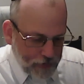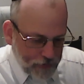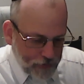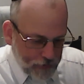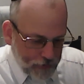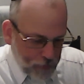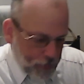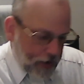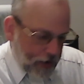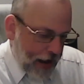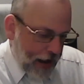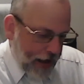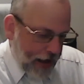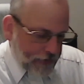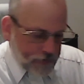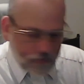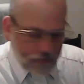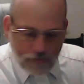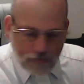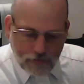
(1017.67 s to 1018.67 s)

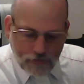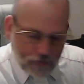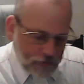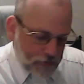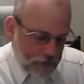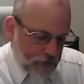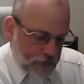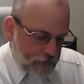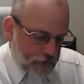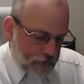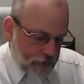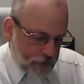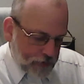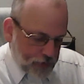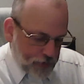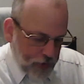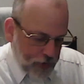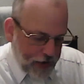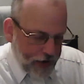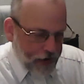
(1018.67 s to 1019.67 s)
Plants,
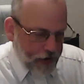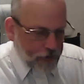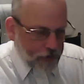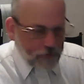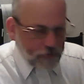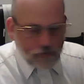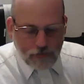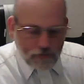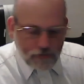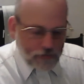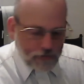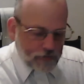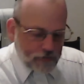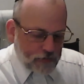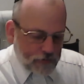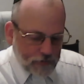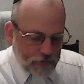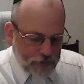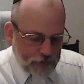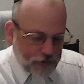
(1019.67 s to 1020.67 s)
trees,
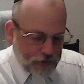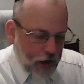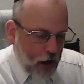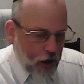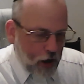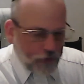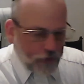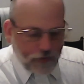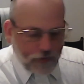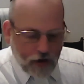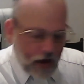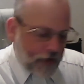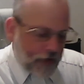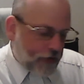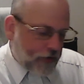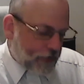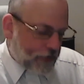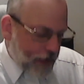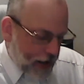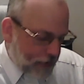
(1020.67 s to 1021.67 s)
dirt,
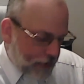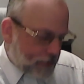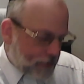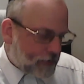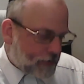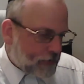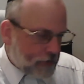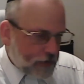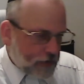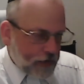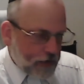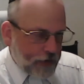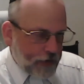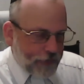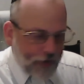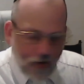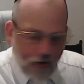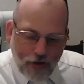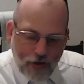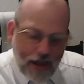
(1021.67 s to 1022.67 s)
other things.
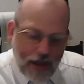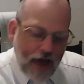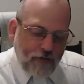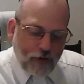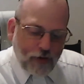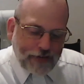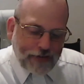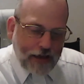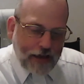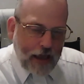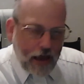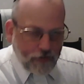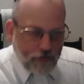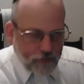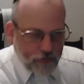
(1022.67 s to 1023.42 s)
They only have what they have.